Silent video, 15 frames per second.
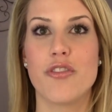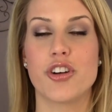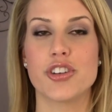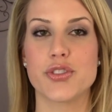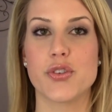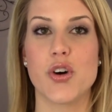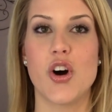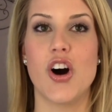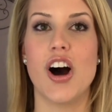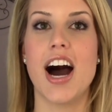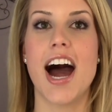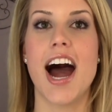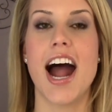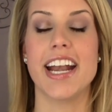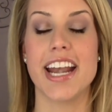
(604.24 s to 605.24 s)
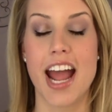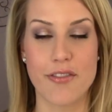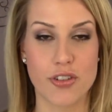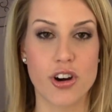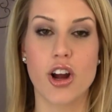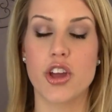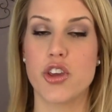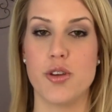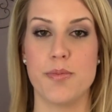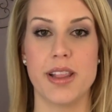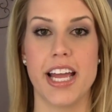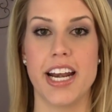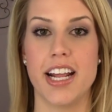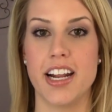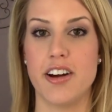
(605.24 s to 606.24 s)
First of all, I never
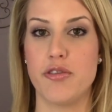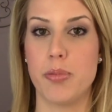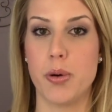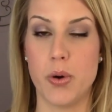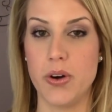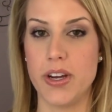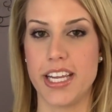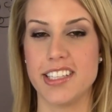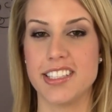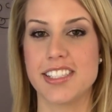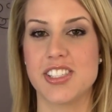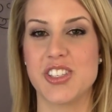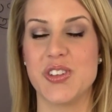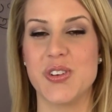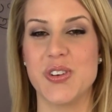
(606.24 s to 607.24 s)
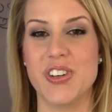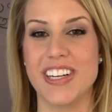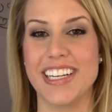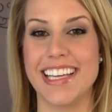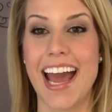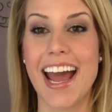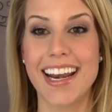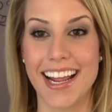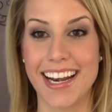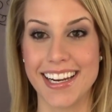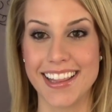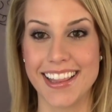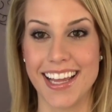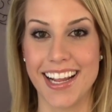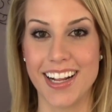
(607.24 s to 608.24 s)
accumulate enough points to get
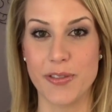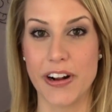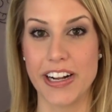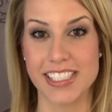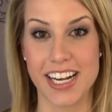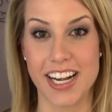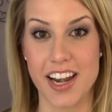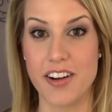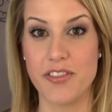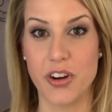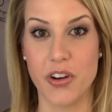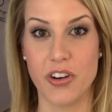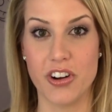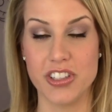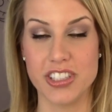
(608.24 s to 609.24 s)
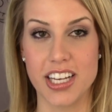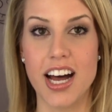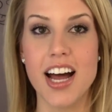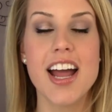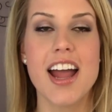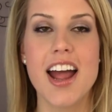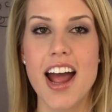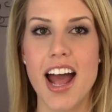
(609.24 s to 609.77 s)
anything because I never go to Ulta.